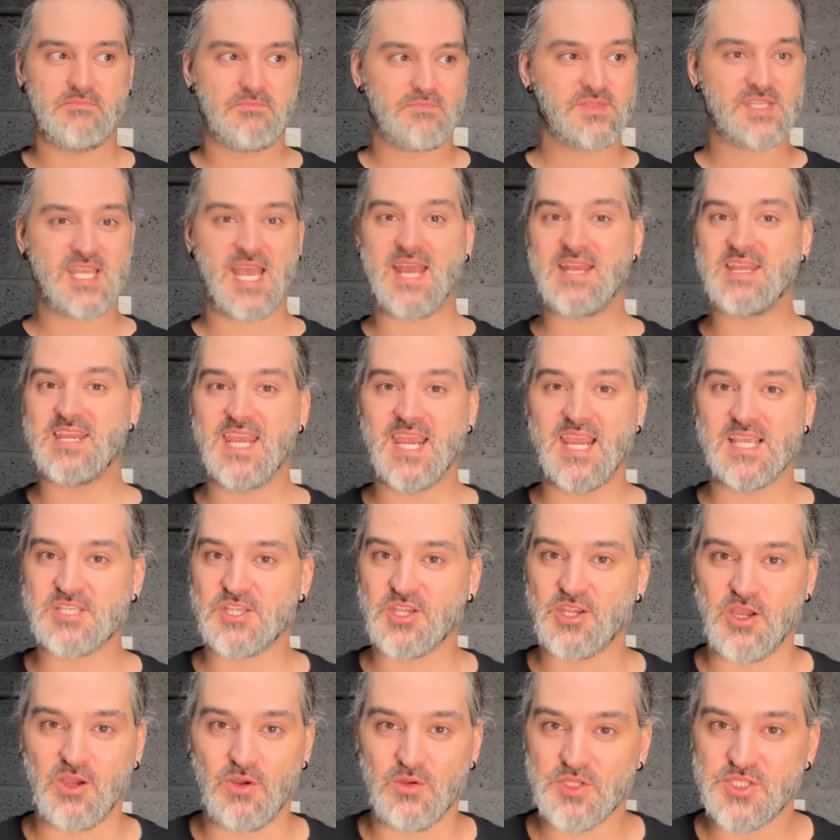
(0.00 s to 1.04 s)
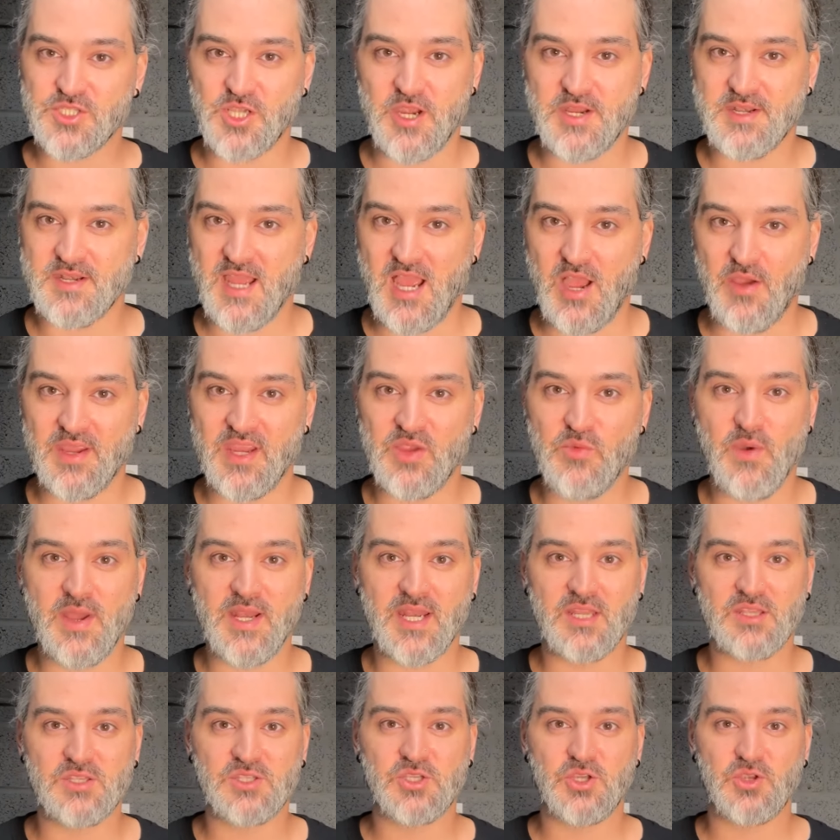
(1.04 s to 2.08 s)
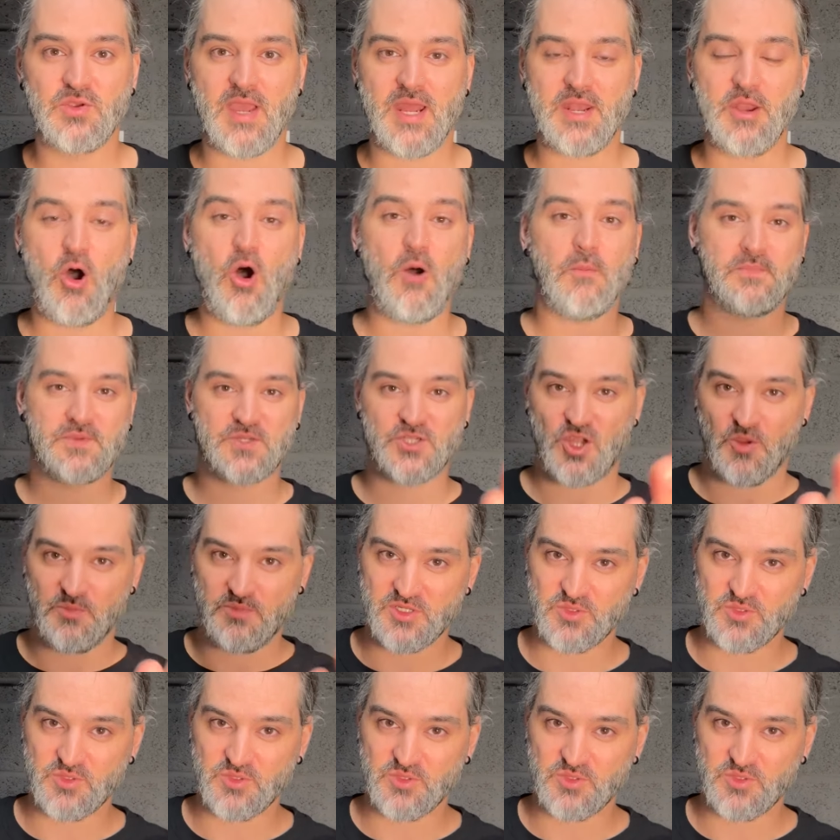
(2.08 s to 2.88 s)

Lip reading: 10 years ago or so now, he went into an op shop,